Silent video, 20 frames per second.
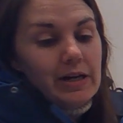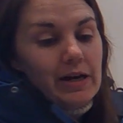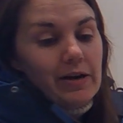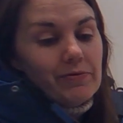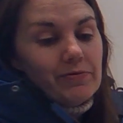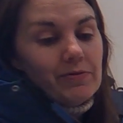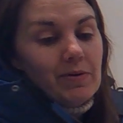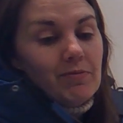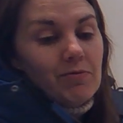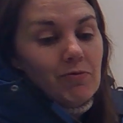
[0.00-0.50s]

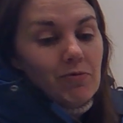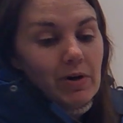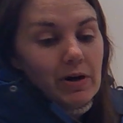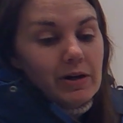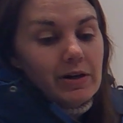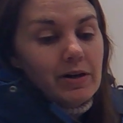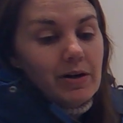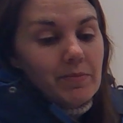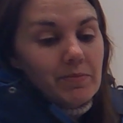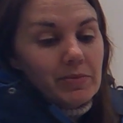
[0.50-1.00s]
get from
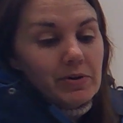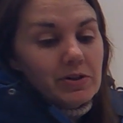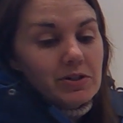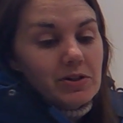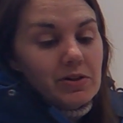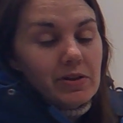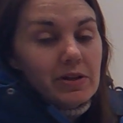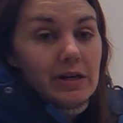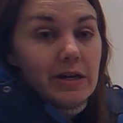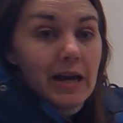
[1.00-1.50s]
one number
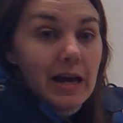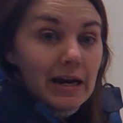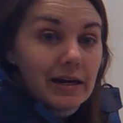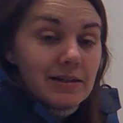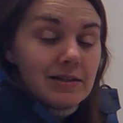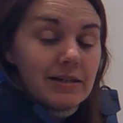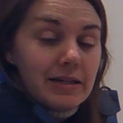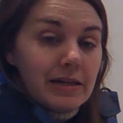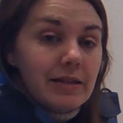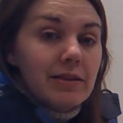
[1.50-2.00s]
to the
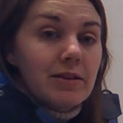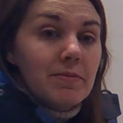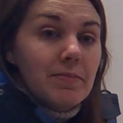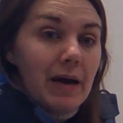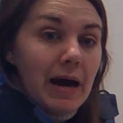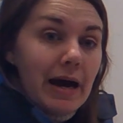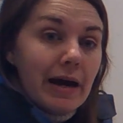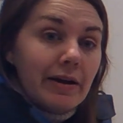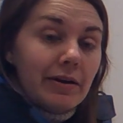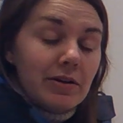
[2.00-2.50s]
next in the
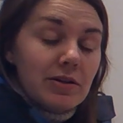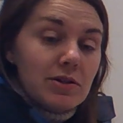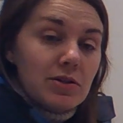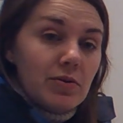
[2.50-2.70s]
pattern?